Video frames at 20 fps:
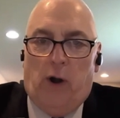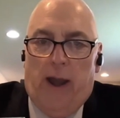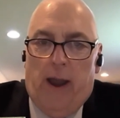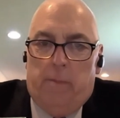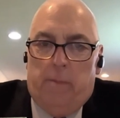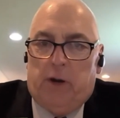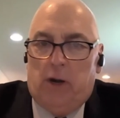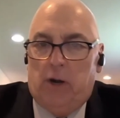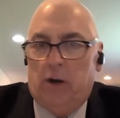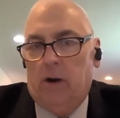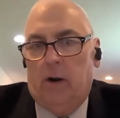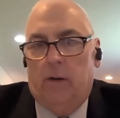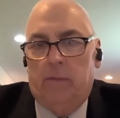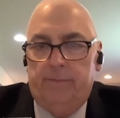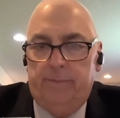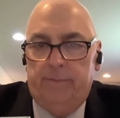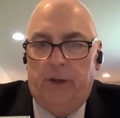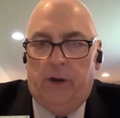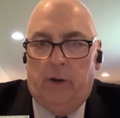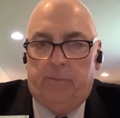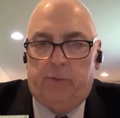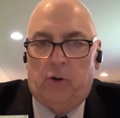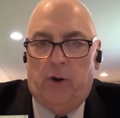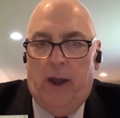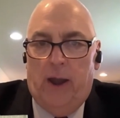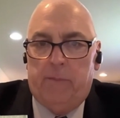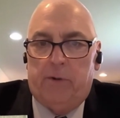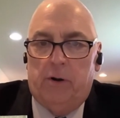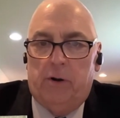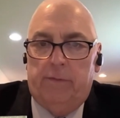parameter of
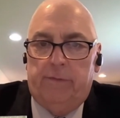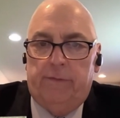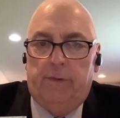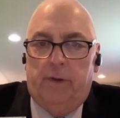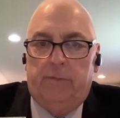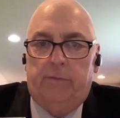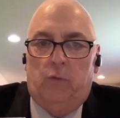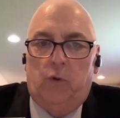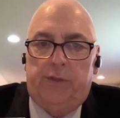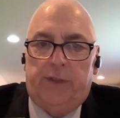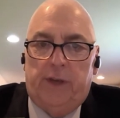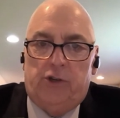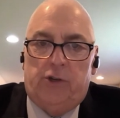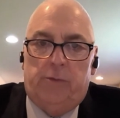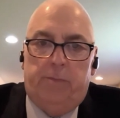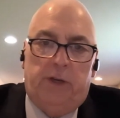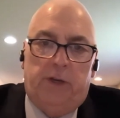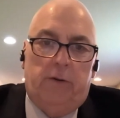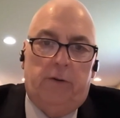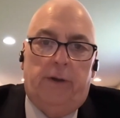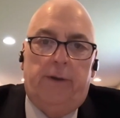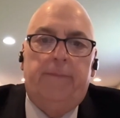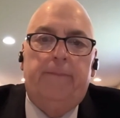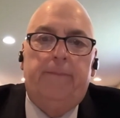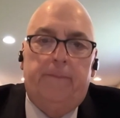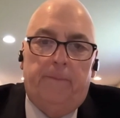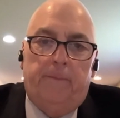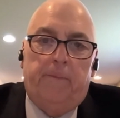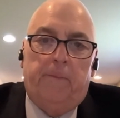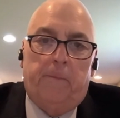what they should be doing.
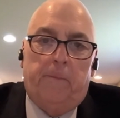